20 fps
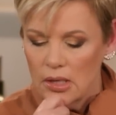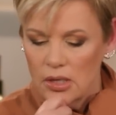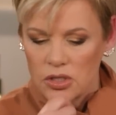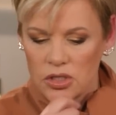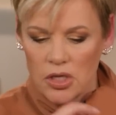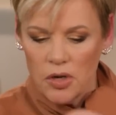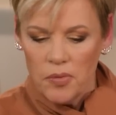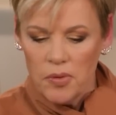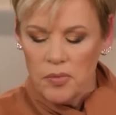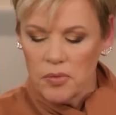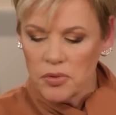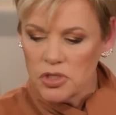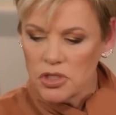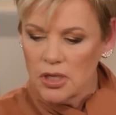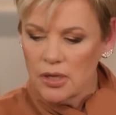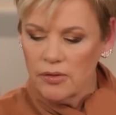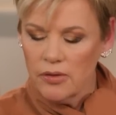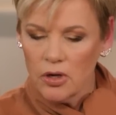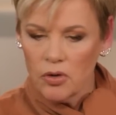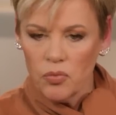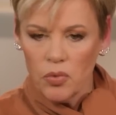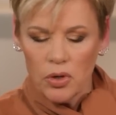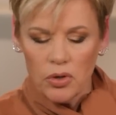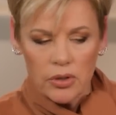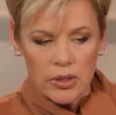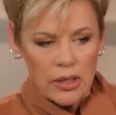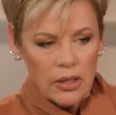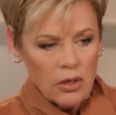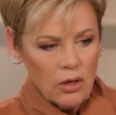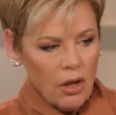So we were sitting there
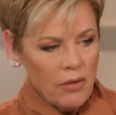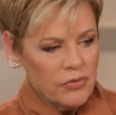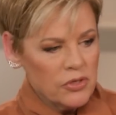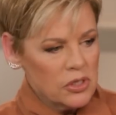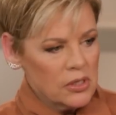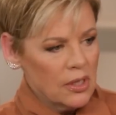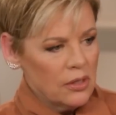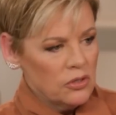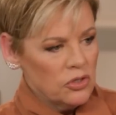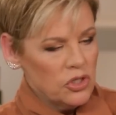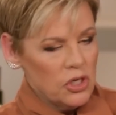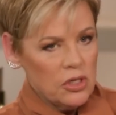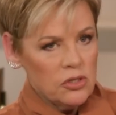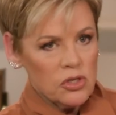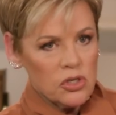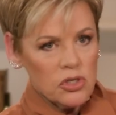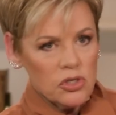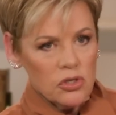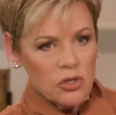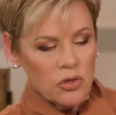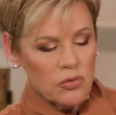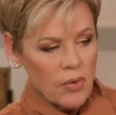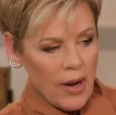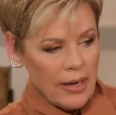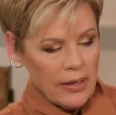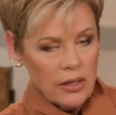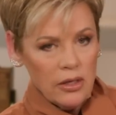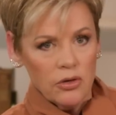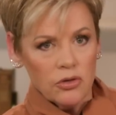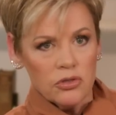working, and all of a sudden Jesus stood
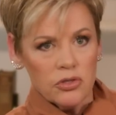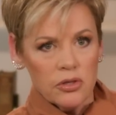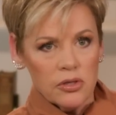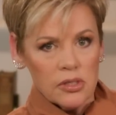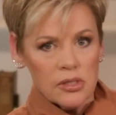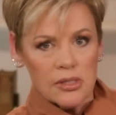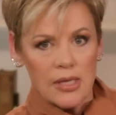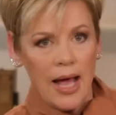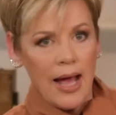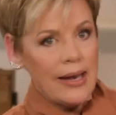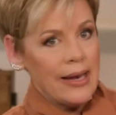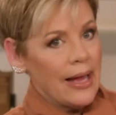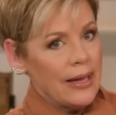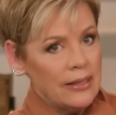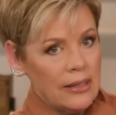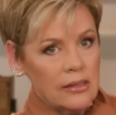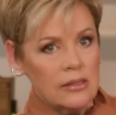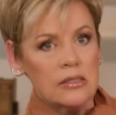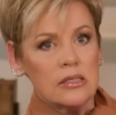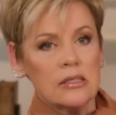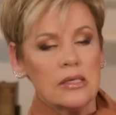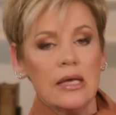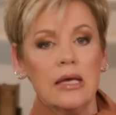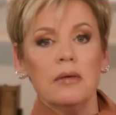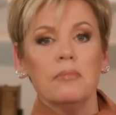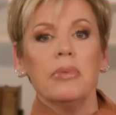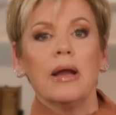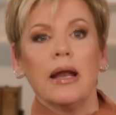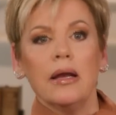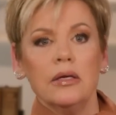right here to the side. I didn't see
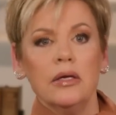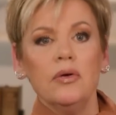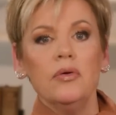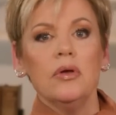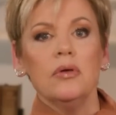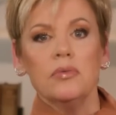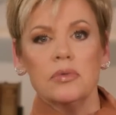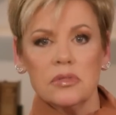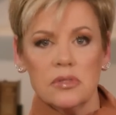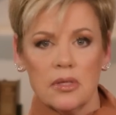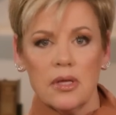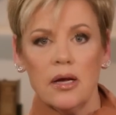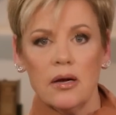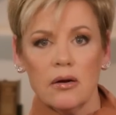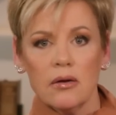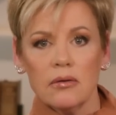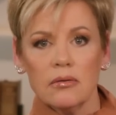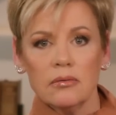Him, but I knew He was there.